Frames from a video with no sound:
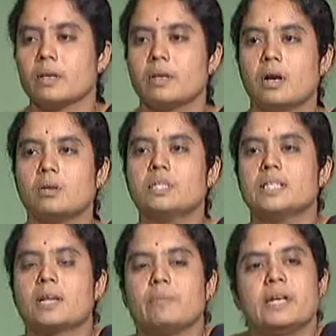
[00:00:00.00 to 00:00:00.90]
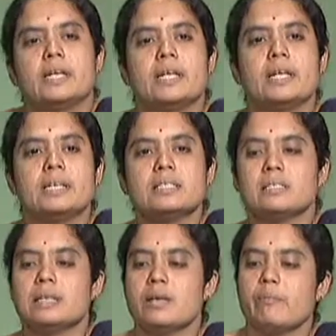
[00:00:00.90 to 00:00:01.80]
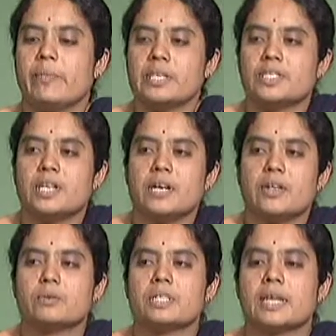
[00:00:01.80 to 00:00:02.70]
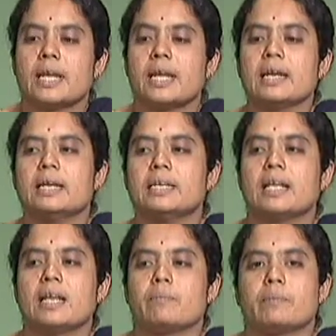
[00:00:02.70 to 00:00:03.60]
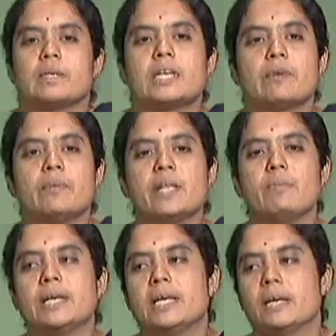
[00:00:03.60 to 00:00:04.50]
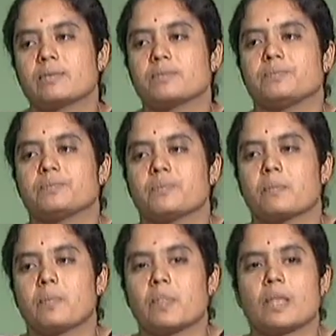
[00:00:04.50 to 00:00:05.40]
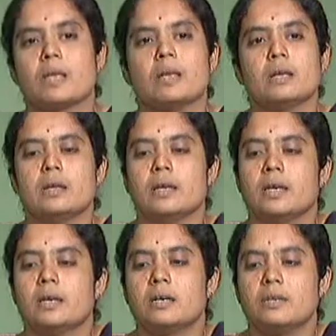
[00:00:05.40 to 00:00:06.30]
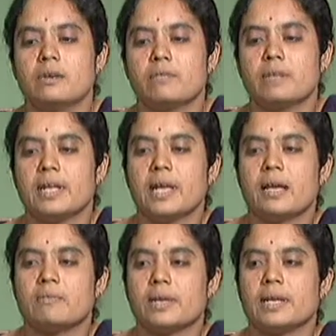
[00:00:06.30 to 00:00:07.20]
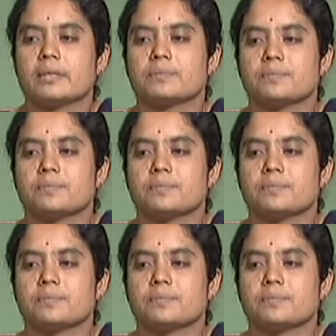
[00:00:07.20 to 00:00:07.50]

how the turbidity is measured using a turbidimeter. Here we have a